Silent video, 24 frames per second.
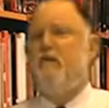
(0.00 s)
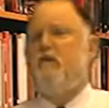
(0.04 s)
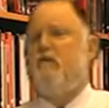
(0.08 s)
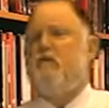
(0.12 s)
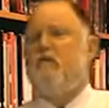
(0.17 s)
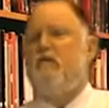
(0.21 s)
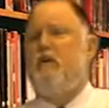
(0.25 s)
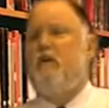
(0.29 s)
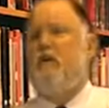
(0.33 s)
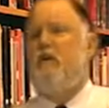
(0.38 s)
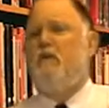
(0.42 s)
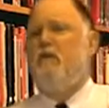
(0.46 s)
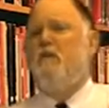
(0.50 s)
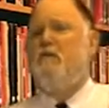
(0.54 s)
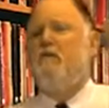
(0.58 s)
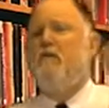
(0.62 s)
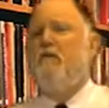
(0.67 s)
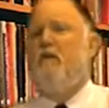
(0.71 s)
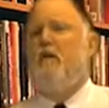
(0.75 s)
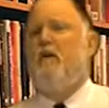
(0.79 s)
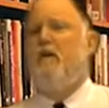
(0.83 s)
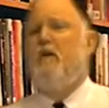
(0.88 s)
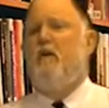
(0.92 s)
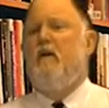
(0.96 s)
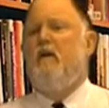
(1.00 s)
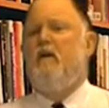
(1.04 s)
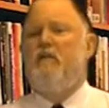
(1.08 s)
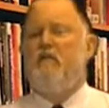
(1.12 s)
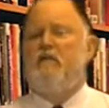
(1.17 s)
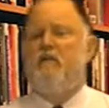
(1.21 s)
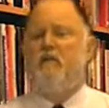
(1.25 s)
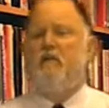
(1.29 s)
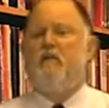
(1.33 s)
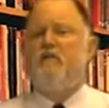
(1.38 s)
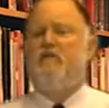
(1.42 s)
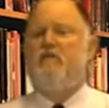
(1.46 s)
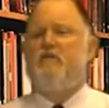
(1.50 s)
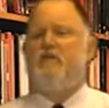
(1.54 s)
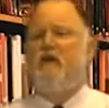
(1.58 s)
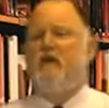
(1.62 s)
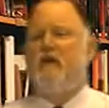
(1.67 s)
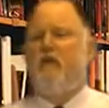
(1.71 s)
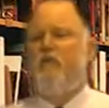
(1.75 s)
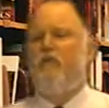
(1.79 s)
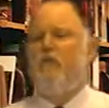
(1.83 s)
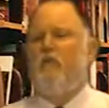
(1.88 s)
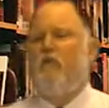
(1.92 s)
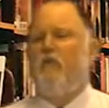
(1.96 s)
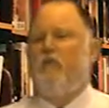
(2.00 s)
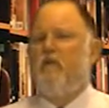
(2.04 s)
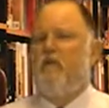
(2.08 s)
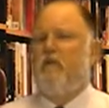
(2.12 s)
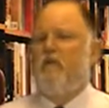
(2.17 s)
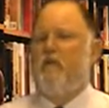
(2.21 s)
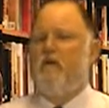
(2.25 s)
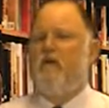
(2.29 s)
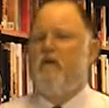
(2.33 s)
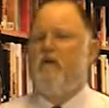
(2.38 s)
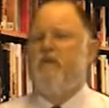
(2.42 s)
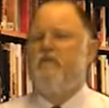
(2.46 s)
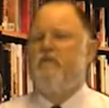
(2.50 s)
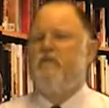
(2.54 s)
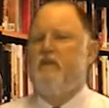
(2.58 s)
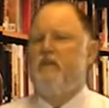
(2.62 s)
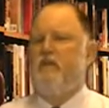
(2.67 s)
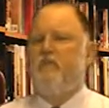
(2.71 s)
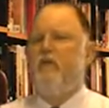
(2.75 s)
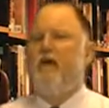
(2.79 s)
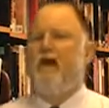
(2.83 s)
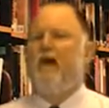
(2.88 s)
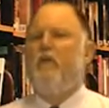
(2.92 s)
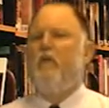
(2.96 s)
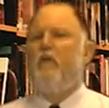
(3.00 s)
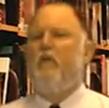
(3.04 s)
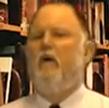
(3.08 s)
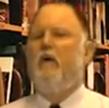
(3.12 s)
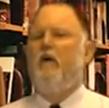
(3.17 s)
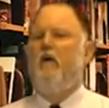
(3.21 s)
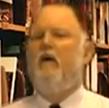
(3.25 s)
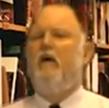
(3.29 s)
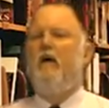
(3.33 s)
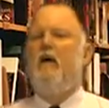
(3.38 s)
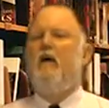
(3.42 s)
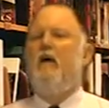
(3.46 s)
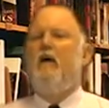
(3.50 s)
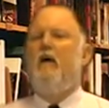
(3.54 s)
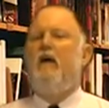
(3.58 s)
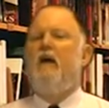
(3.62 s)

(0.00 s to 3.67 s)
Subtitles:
was huge. Sears sent every one of them a letter and said, by the way,